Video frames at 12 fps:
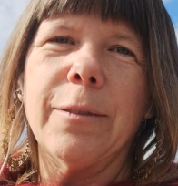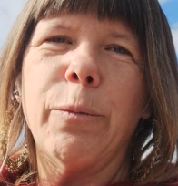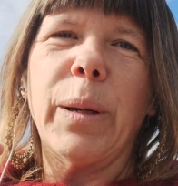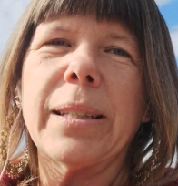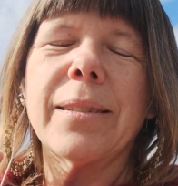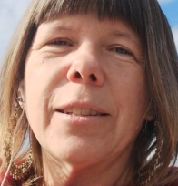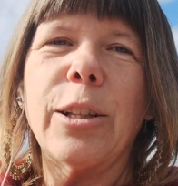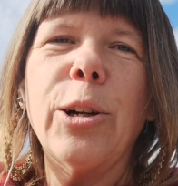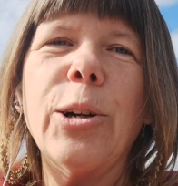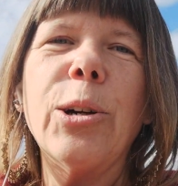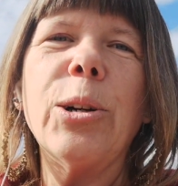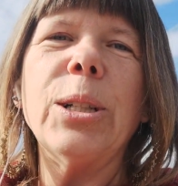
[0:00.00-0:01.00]
by
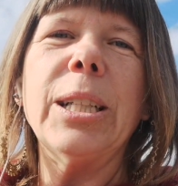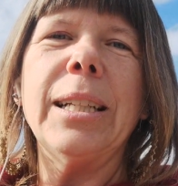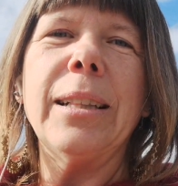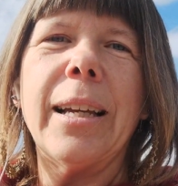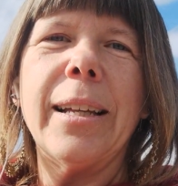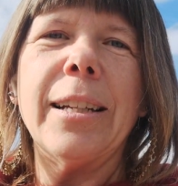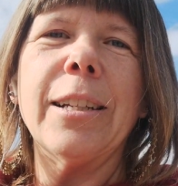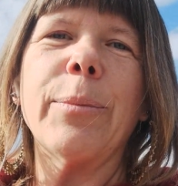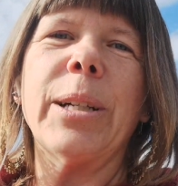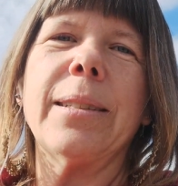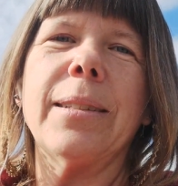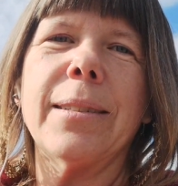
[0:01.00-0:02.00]
slowly letting
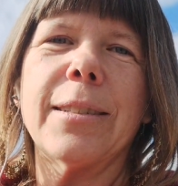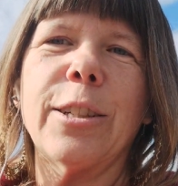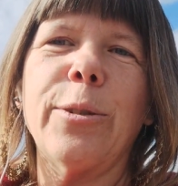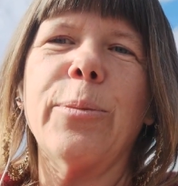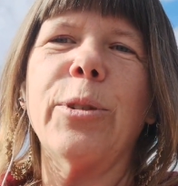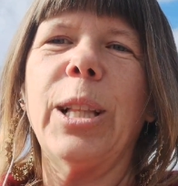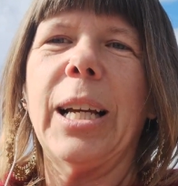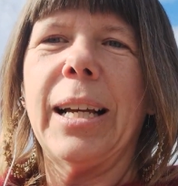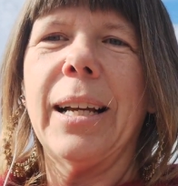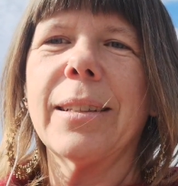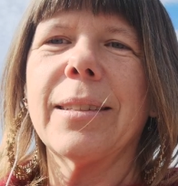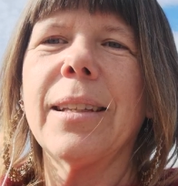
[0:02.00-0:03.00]
my system
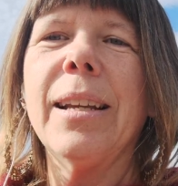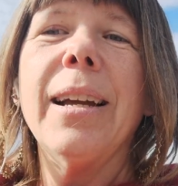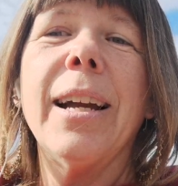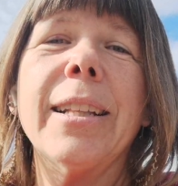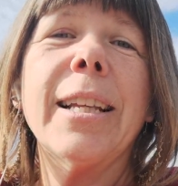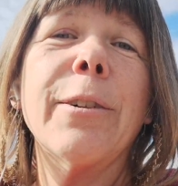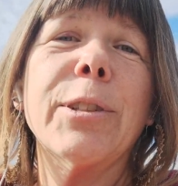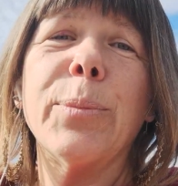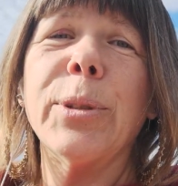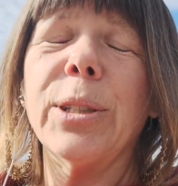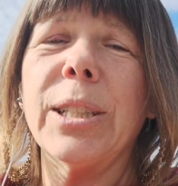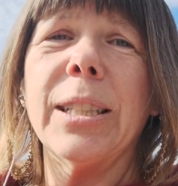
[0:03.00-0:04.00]
relax. And that was
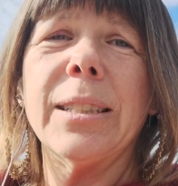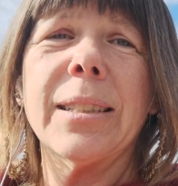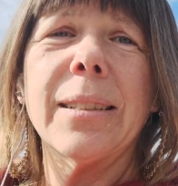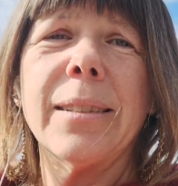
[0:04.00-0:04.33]
brilliant.